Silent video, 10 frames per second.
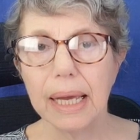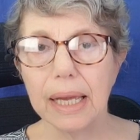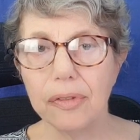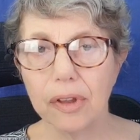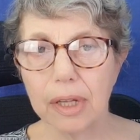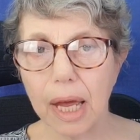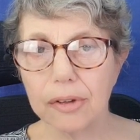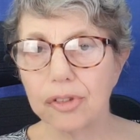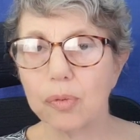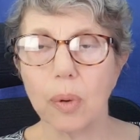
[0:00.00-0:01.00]
In the
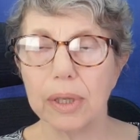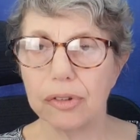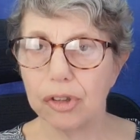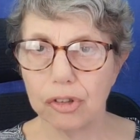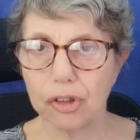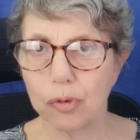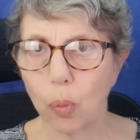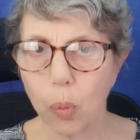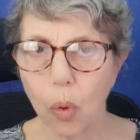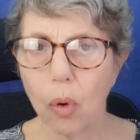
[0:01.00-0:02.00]
last one, to just
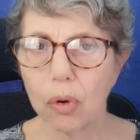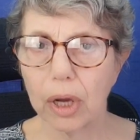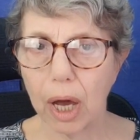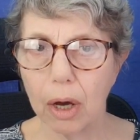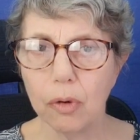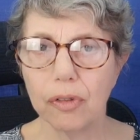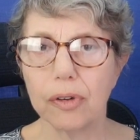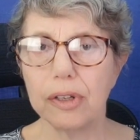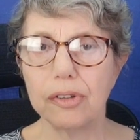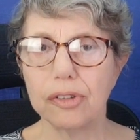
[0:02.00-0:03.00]
walk
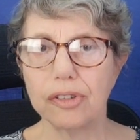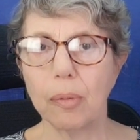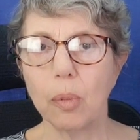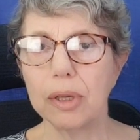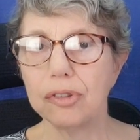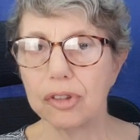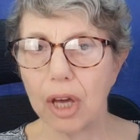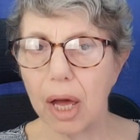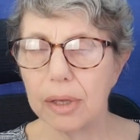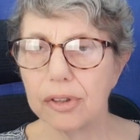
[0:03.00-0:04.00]
over into someone's
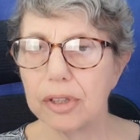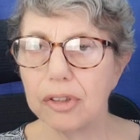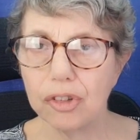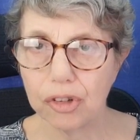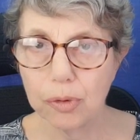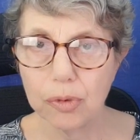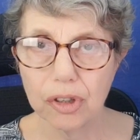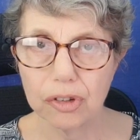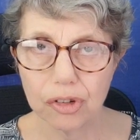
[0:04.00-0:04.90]
garden and shoot a